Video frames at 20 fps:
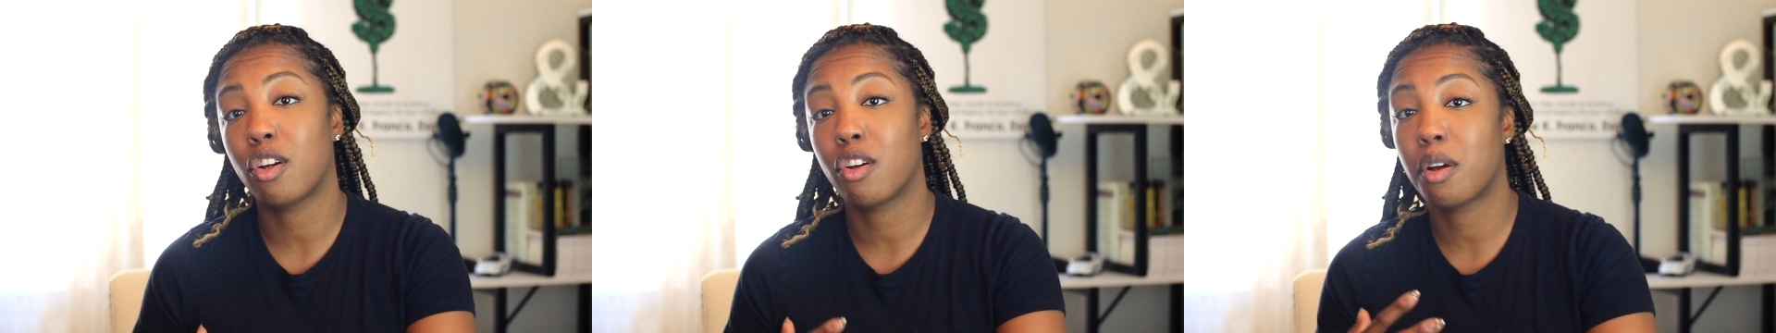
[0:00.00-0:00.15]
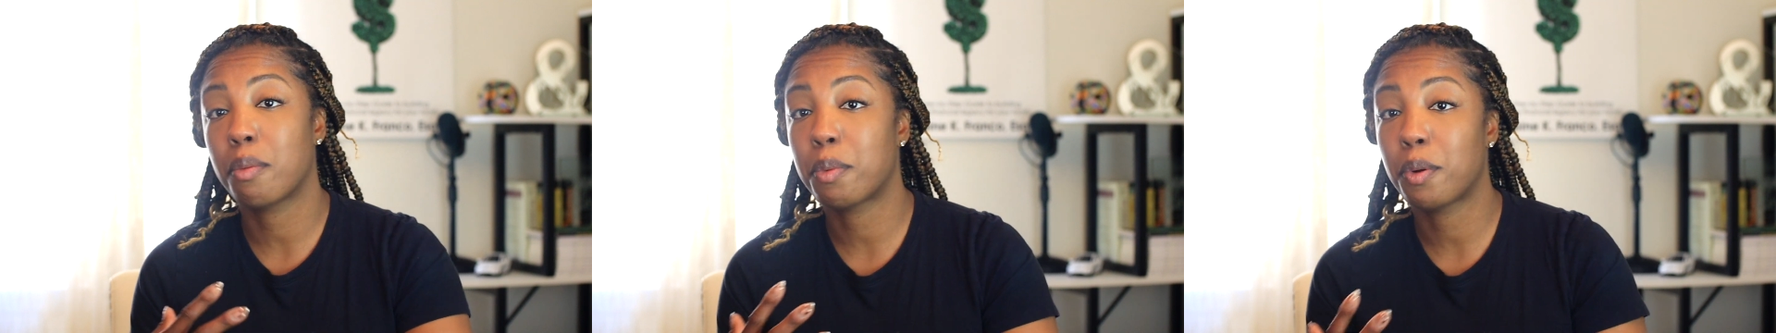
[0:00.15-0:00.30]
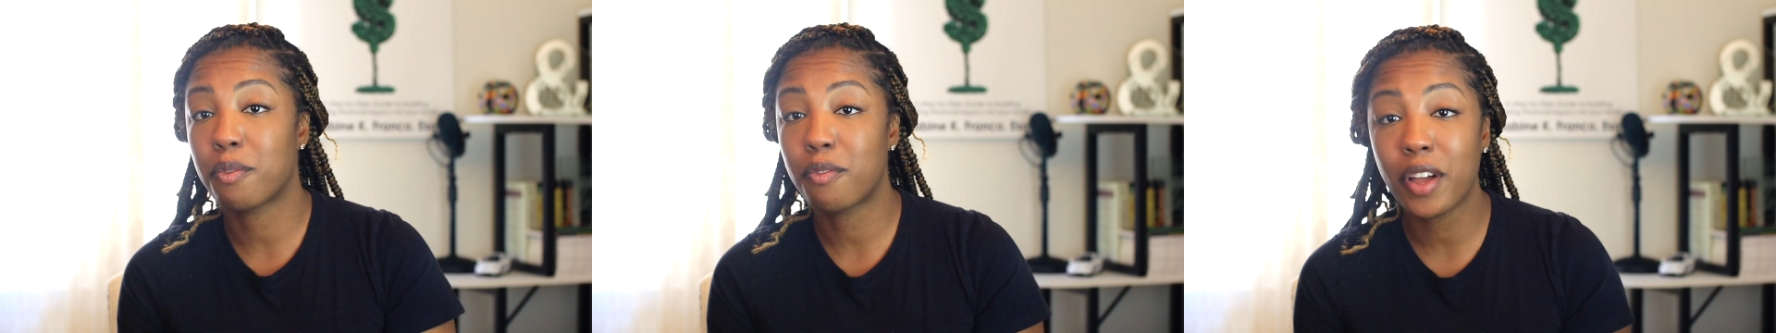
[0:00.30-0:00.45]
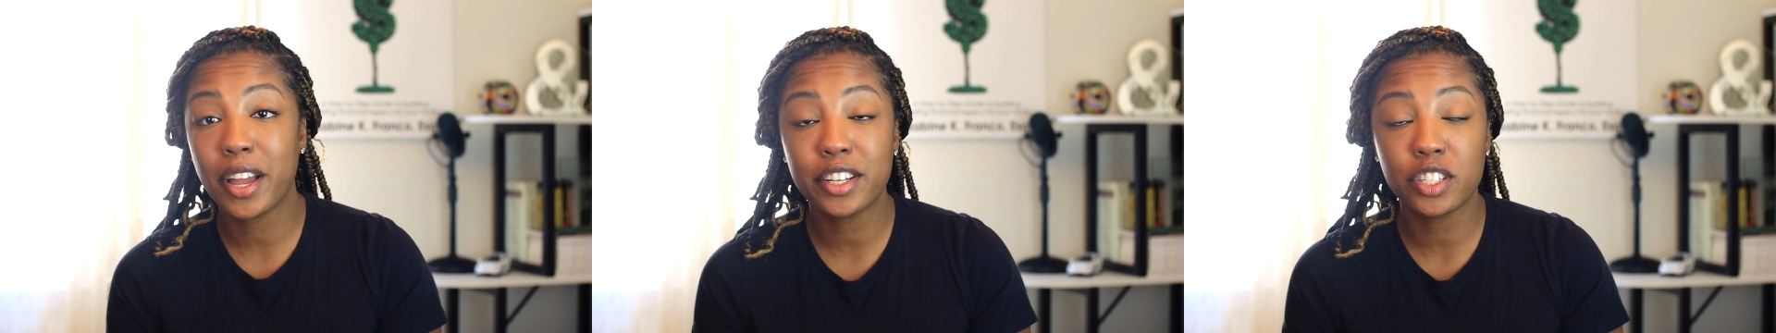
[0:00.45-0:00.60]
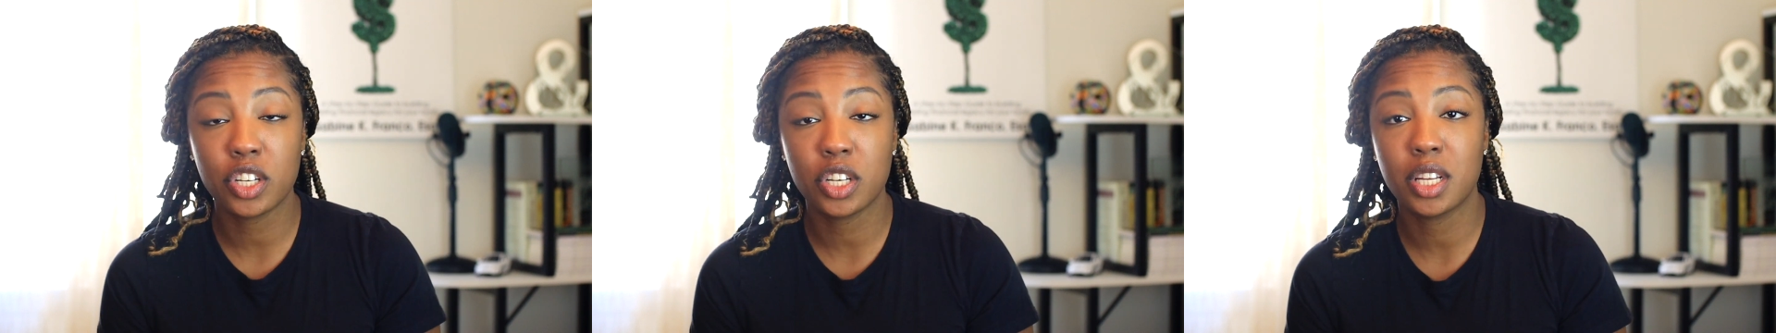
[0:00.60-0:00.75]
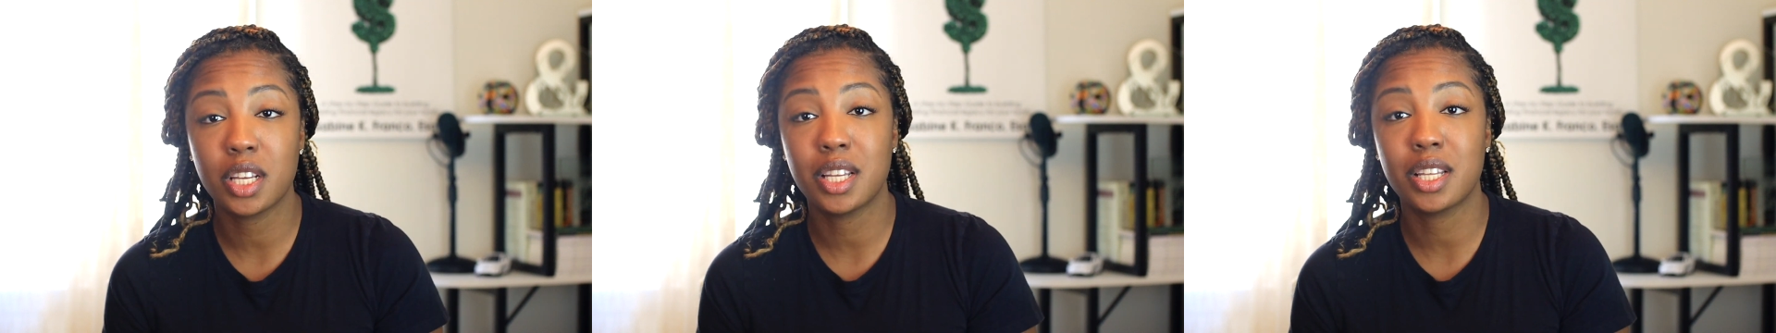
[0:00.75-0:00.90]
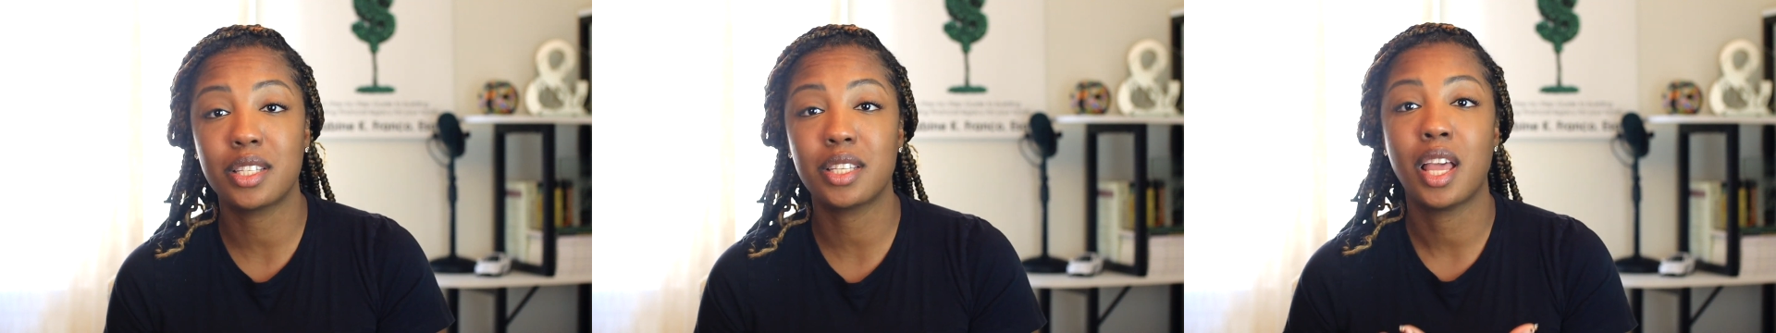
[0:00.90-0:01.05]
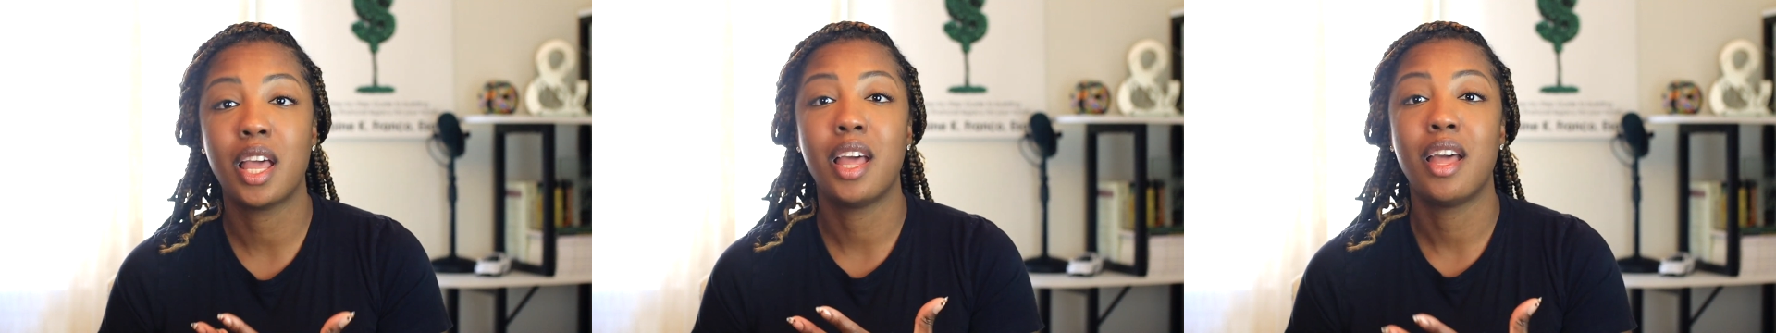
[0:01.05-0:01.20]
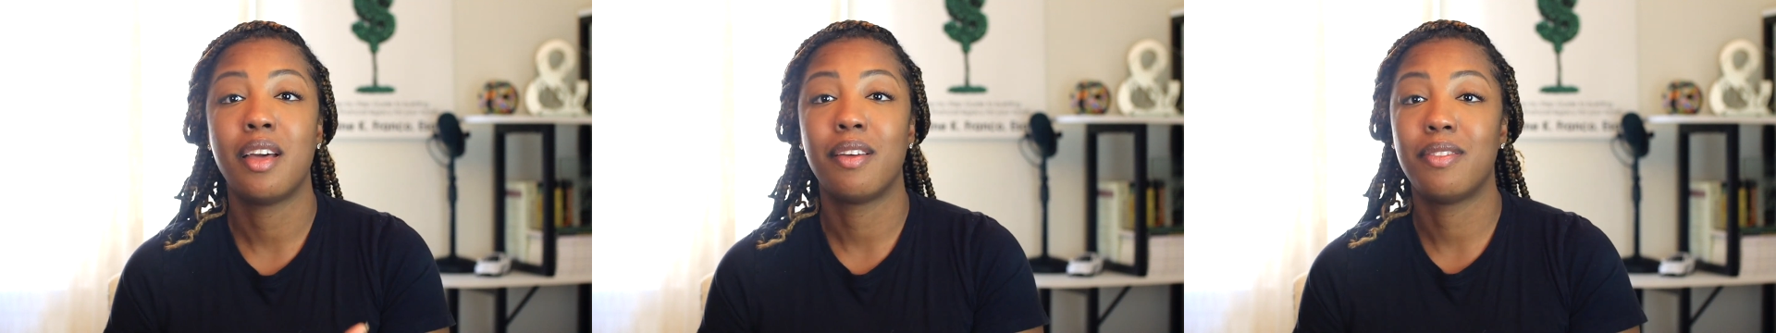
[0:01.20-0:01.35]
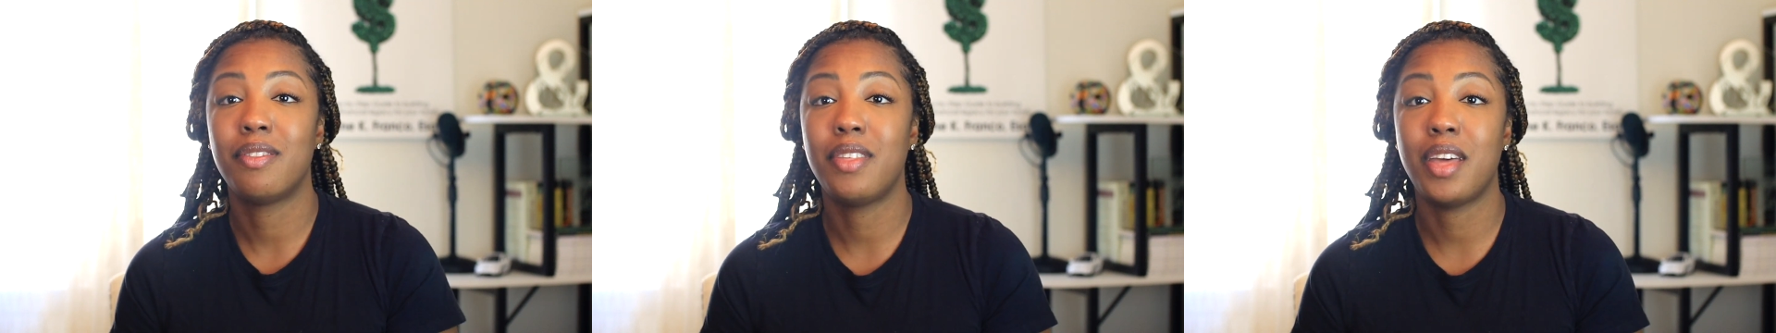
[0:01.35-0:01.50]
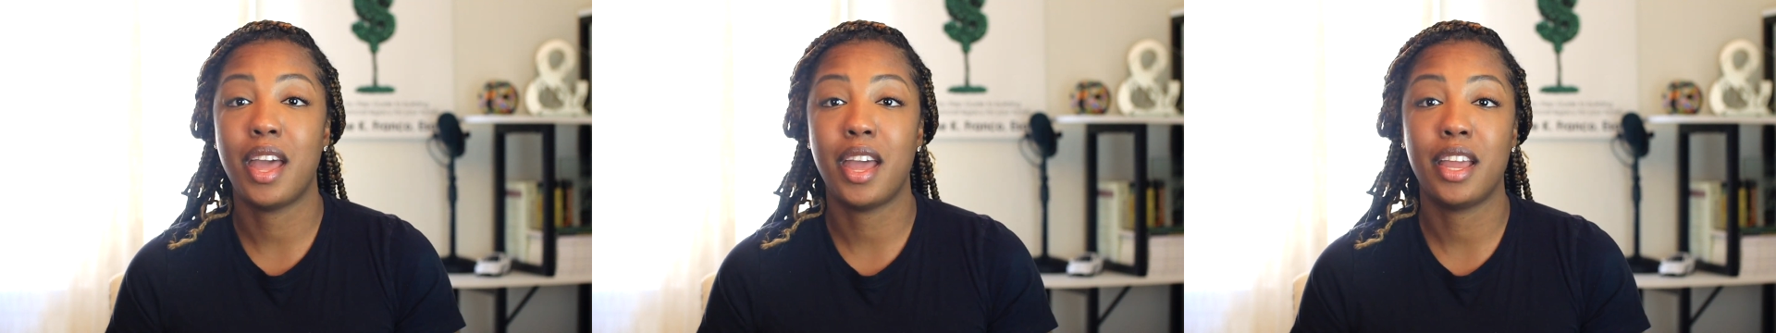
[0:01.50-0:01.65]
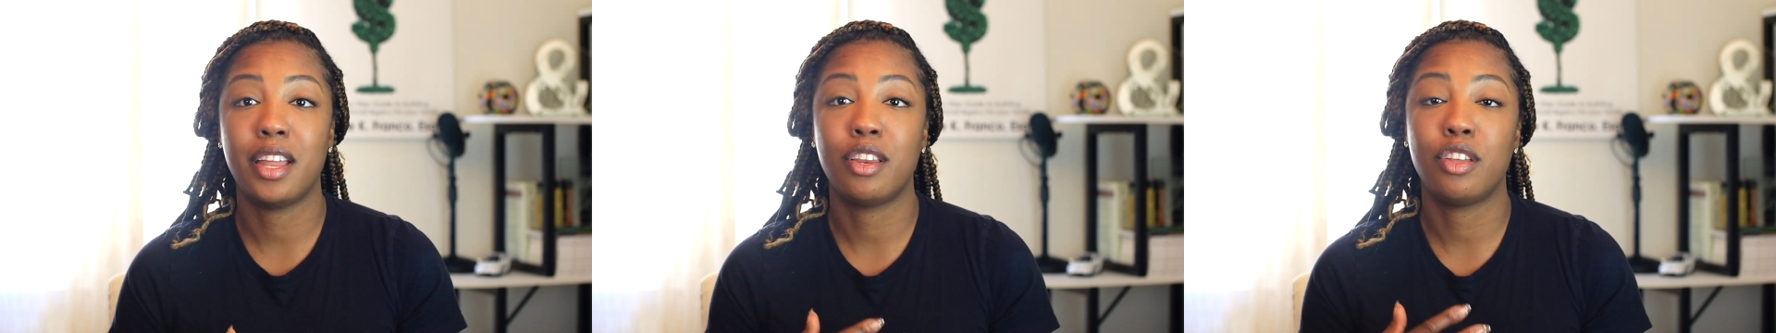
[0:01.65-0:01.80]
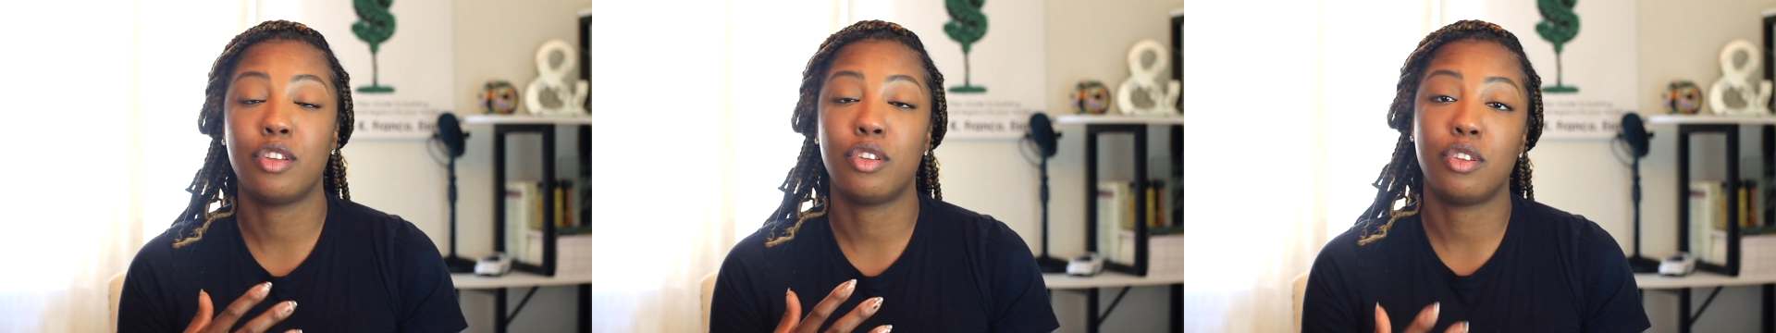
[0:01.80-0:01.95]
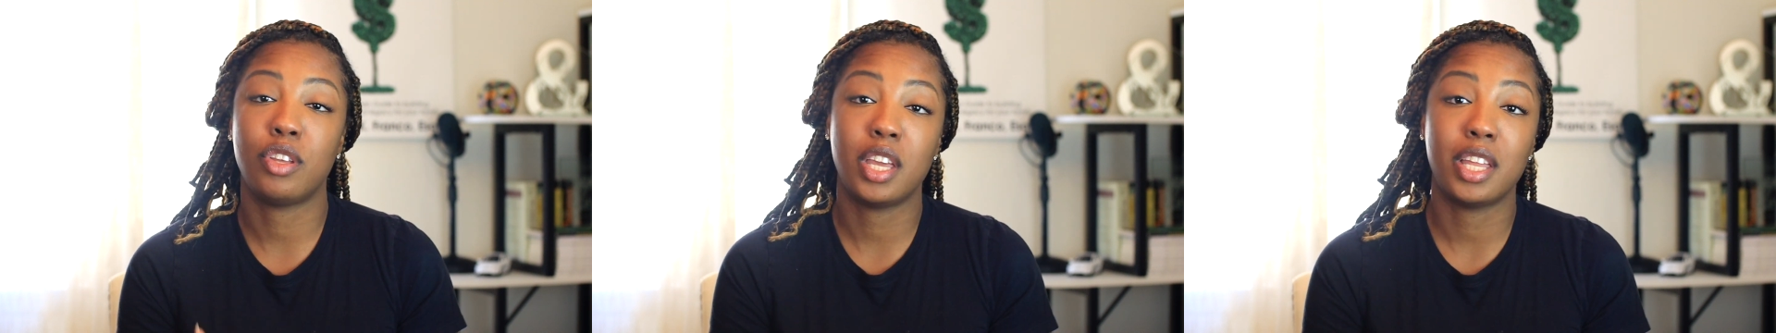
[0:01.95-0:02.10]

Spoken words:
you're a perfectionist, then